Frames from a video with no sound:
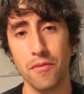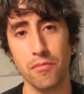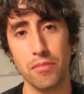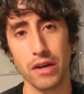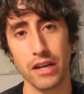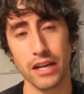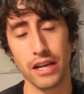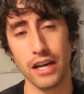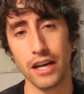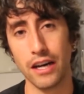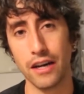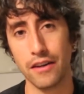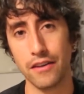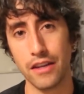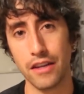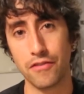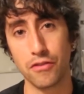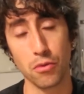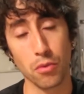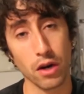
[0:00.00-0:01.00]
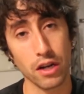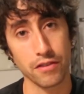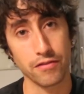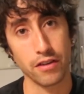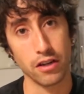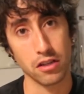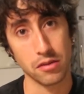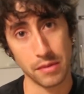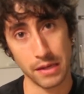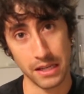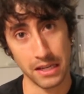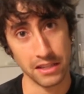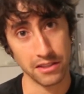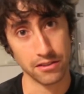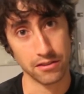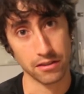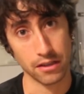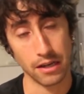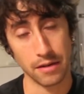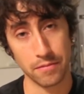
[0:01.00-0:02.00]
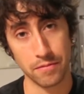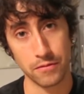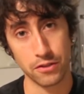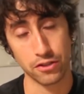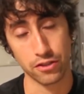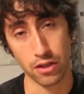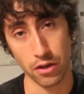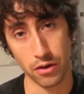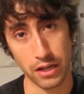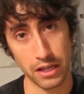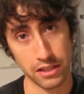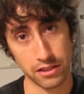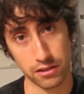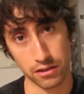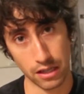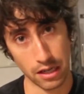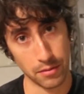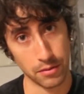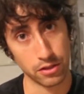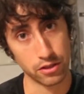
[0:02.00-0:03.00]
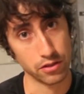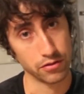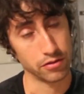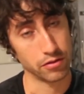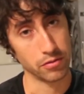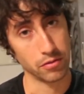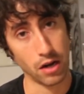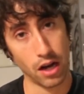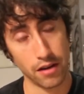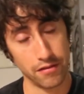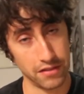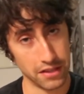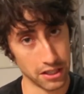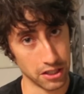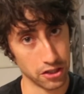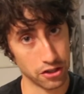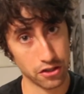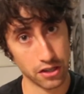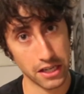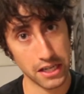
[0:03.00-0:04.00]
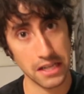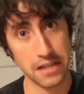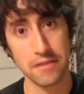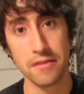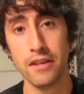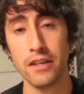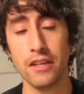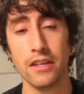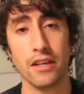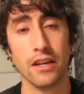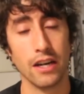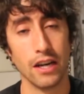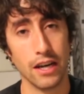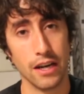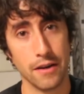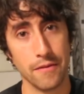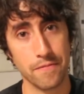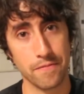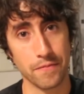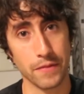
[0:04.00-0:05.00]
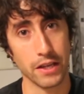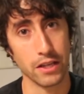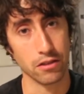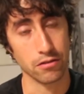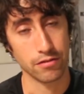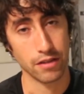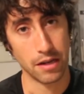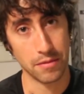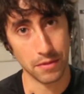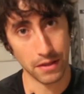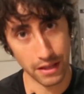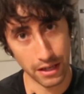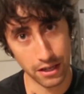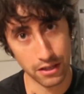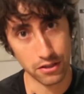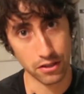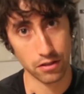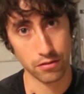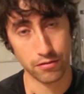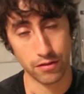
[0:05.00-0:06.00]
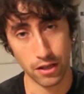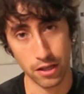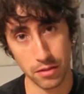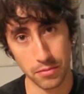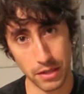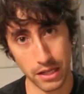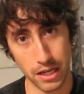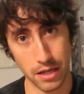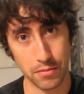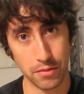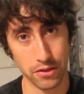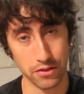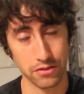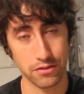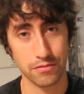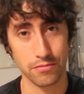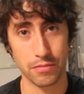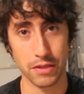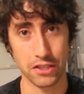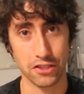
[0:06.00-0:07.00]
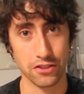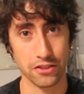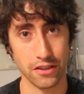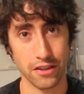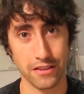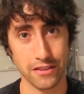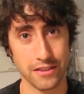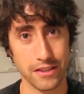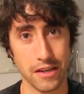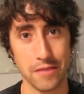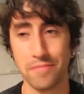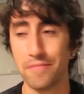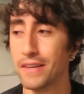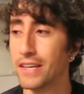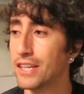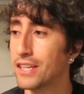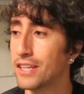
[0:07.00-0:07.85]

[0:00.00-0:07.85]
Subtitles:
But if you want to follow me on Instagram, just go on Instagram and search for Raw Vegan Training, and you'll find me there. You can follow me, and I post pictures all the time.